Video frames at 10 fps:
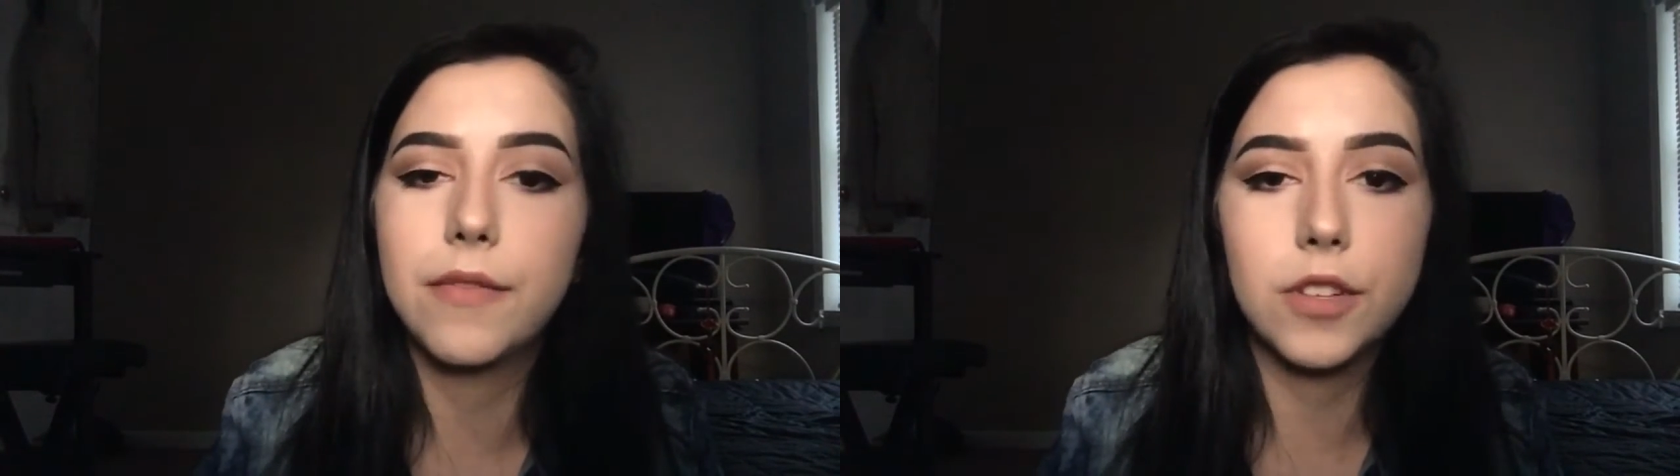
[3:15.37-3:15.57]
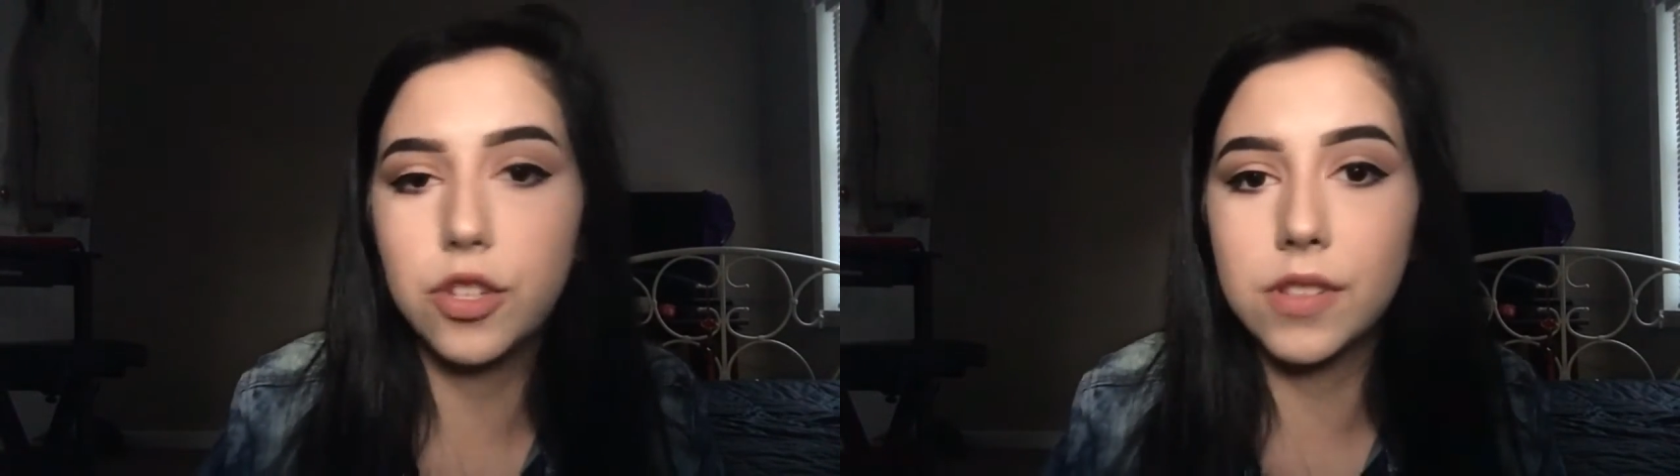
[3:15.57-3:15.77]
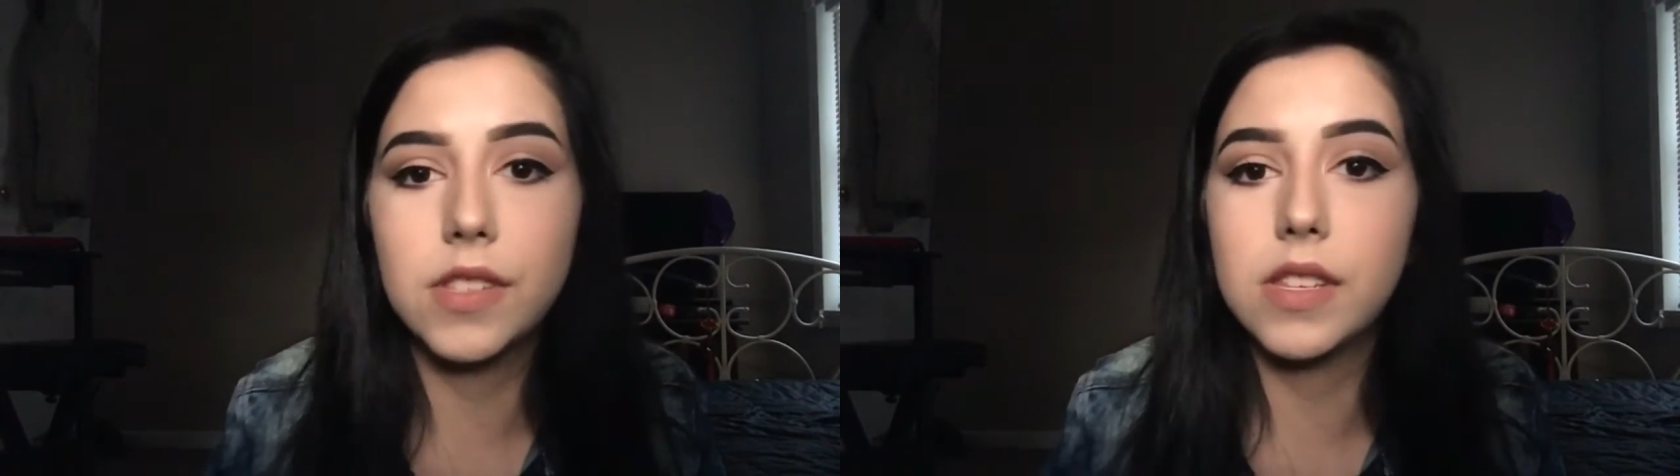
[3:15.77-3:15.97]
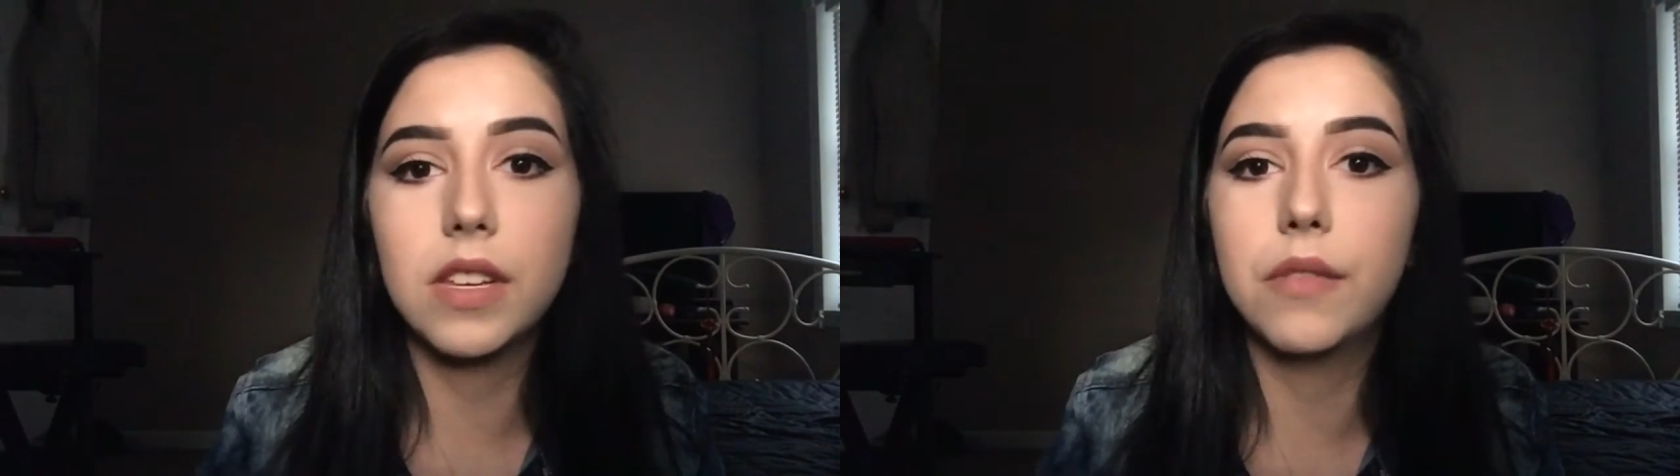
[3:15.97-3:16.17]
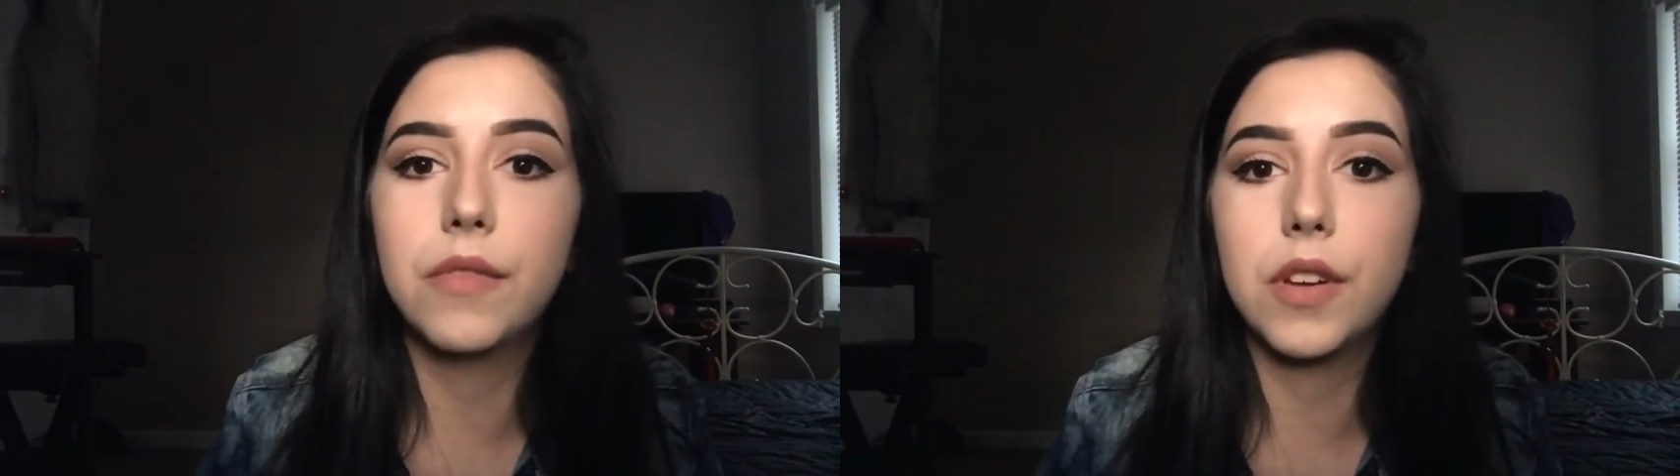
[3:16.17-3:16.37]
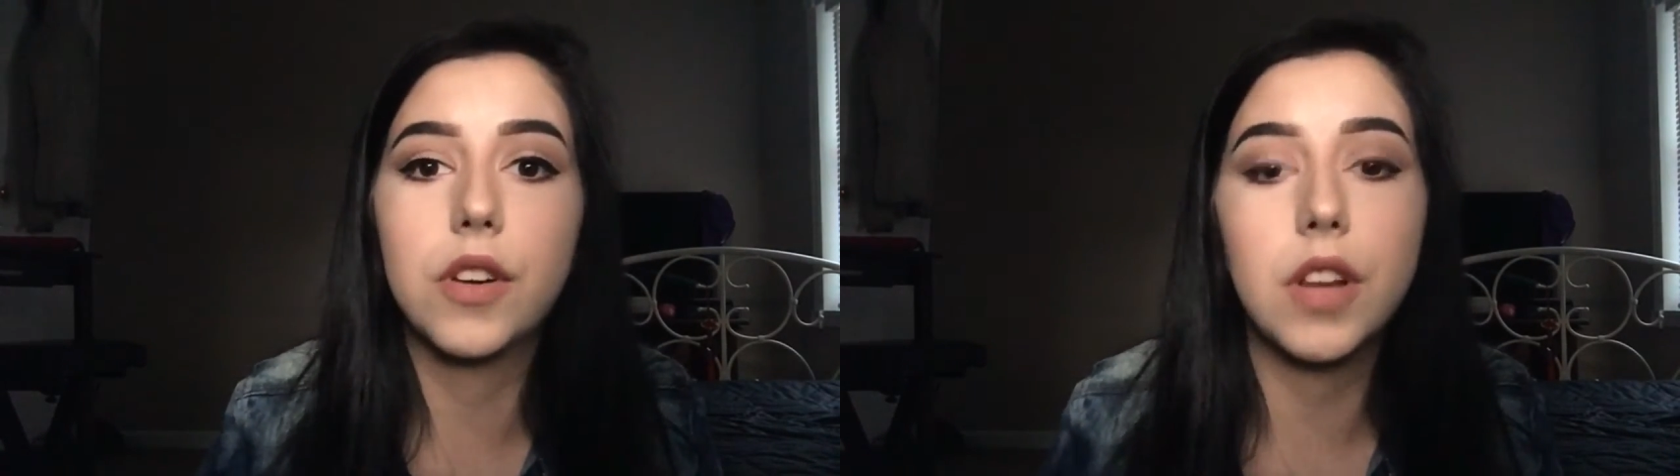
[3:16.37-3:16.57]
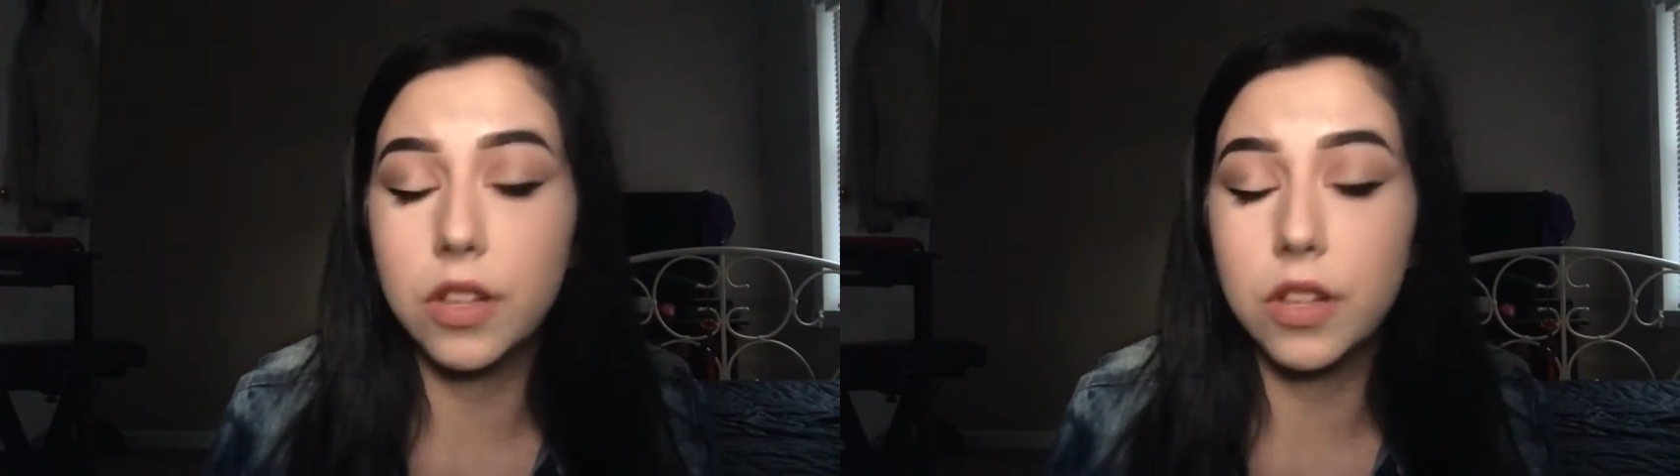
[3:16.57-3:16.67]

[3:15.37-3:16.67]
efficiency of their